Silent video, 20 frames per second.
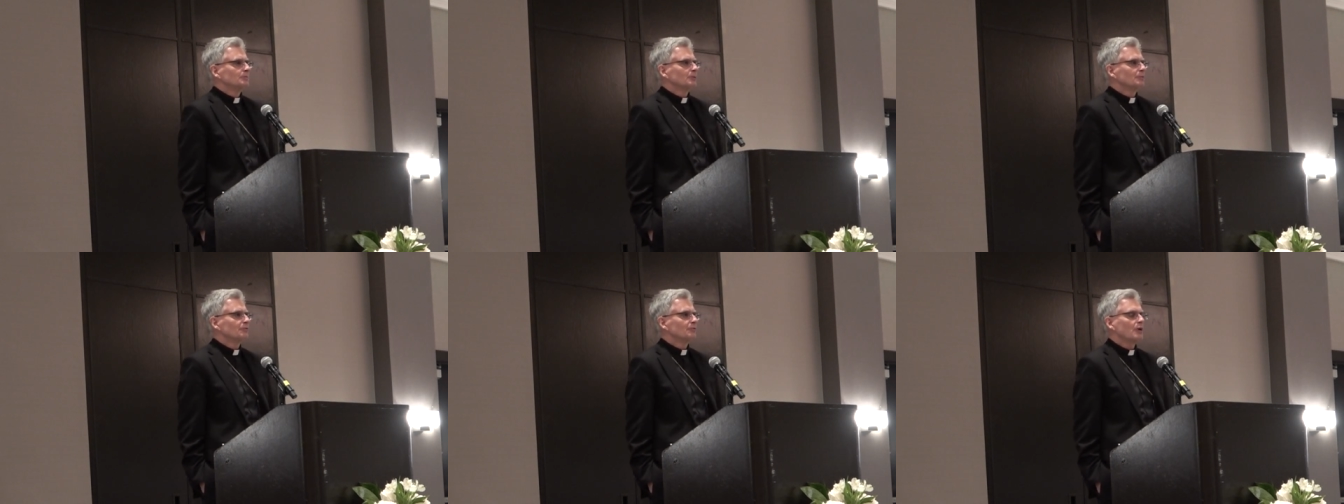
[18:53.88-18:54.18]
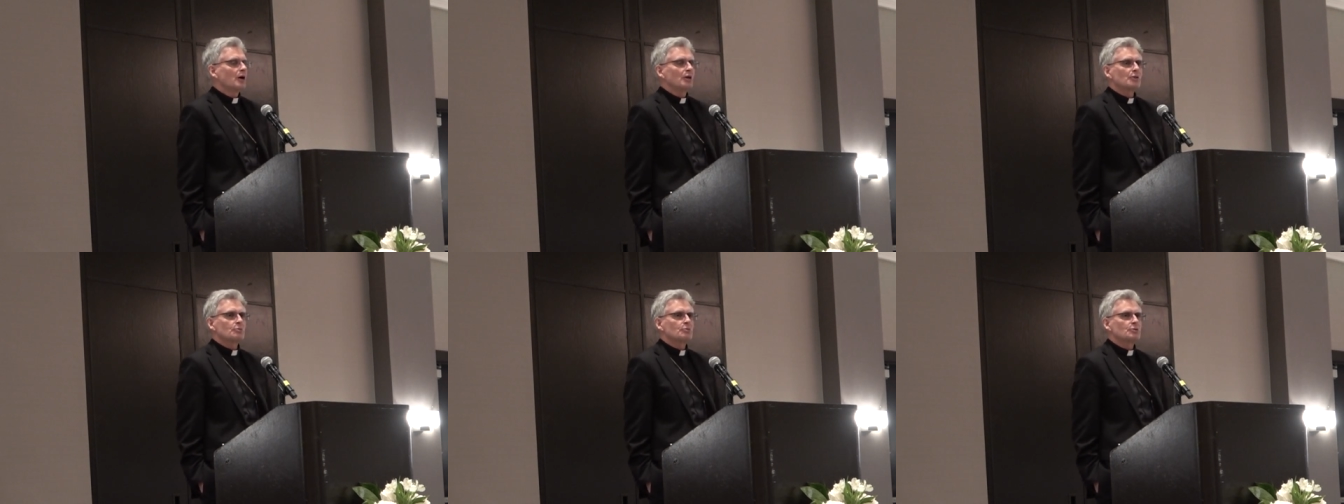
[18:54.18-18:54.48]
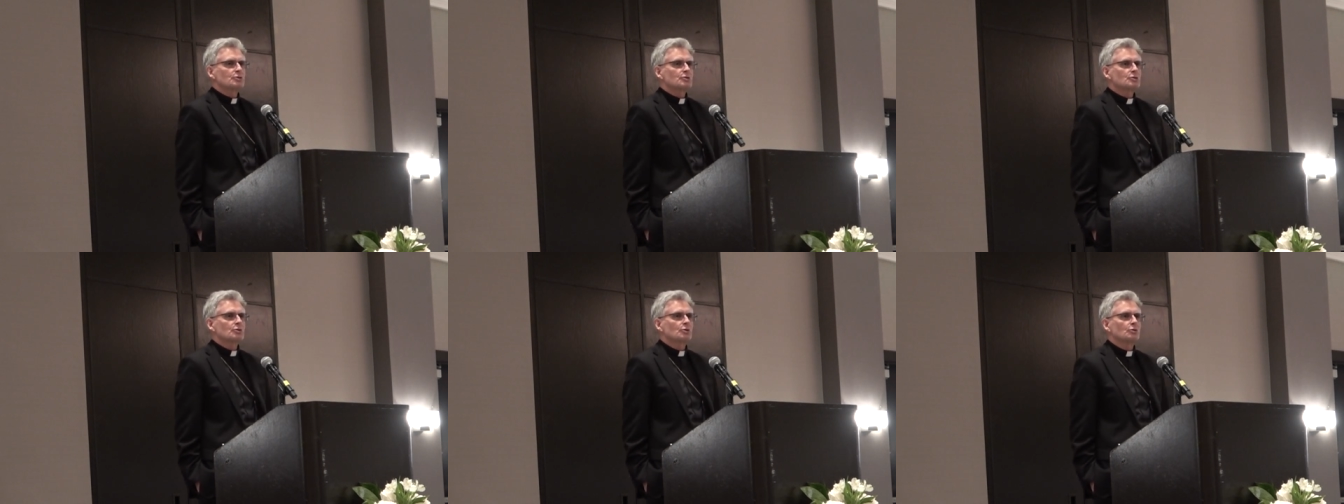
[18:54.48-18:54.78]
The father
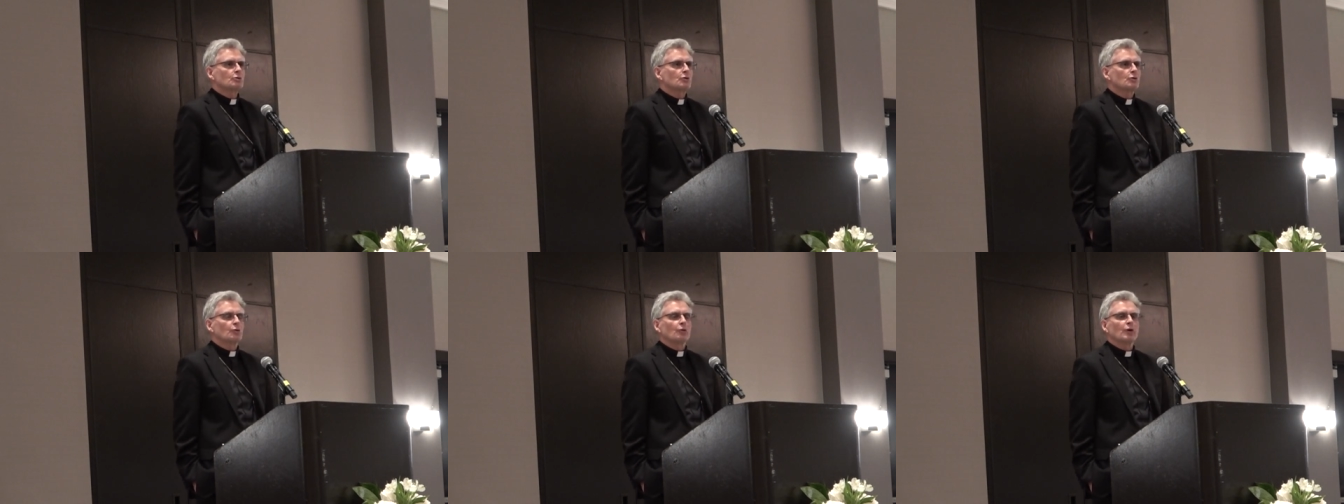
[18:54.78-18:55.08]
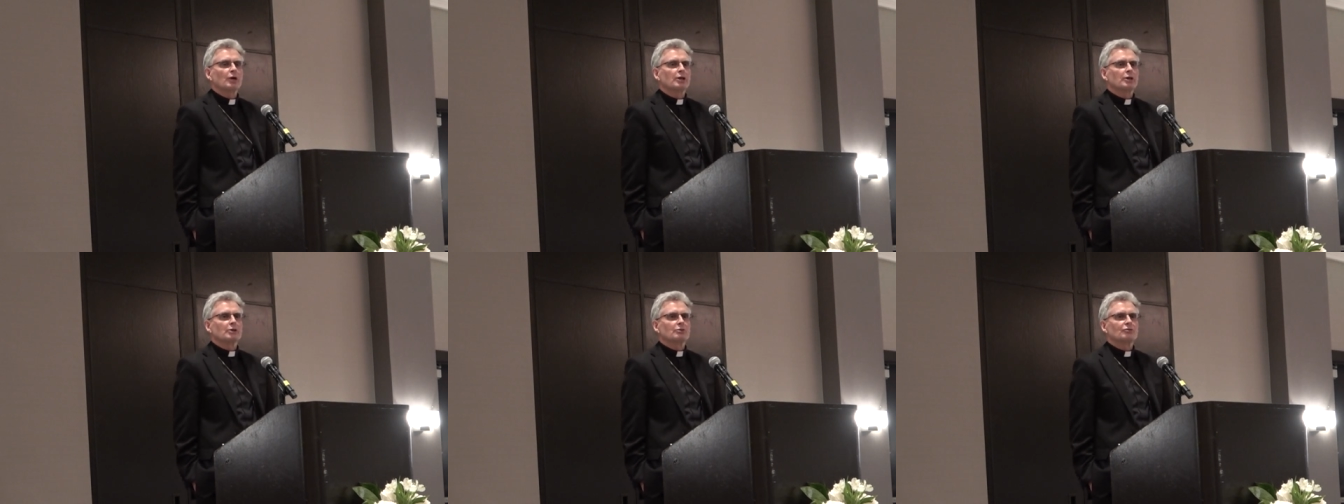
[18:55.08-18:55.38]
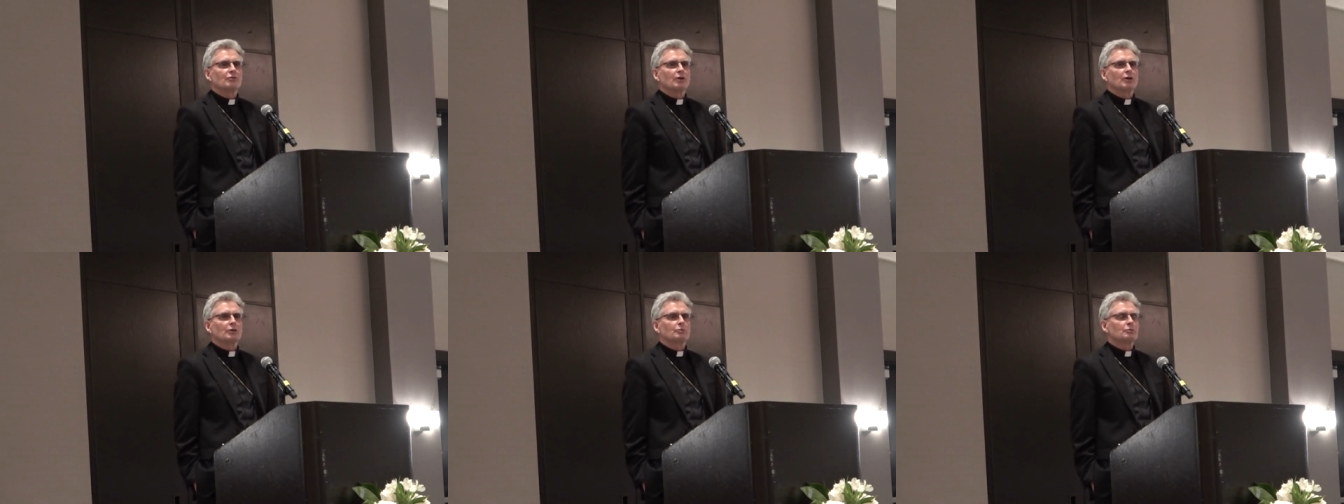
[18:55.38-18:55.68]
was so great,
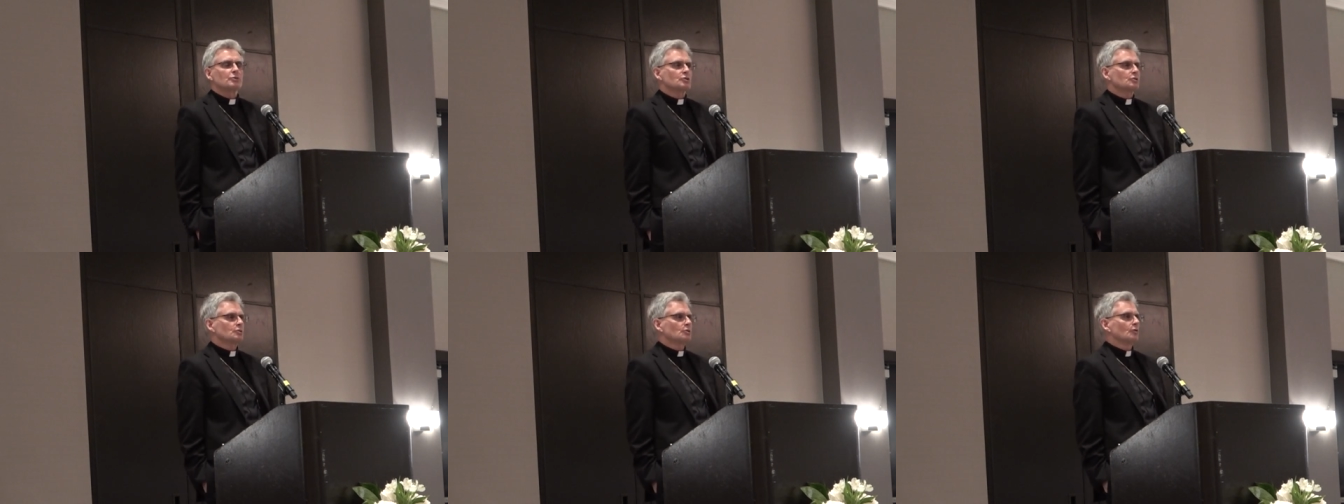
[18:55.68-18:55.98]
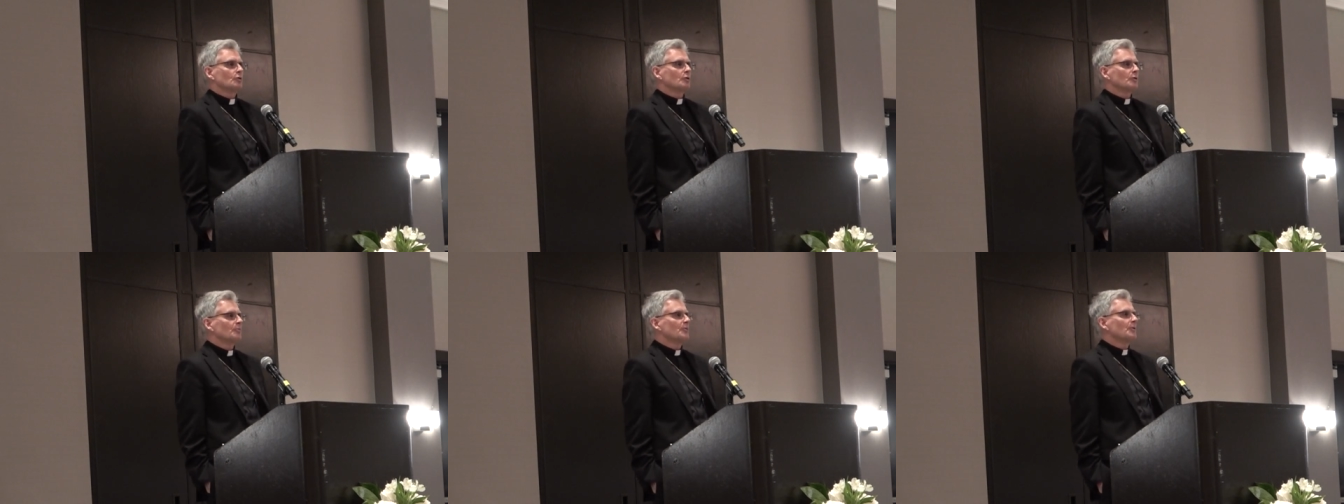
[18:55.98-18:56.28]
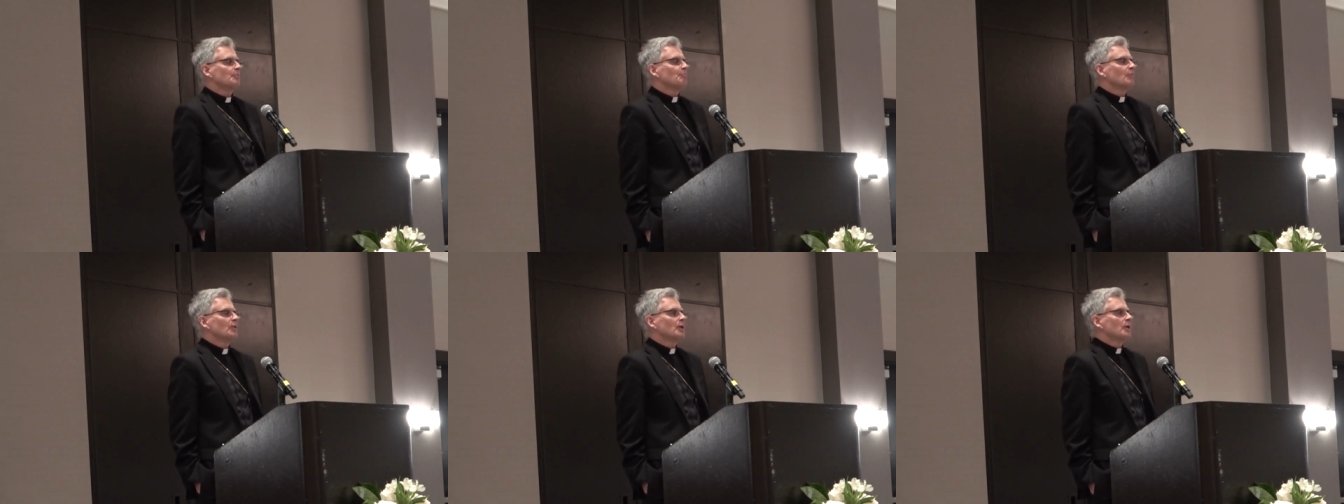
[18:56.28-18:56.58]
father was so good.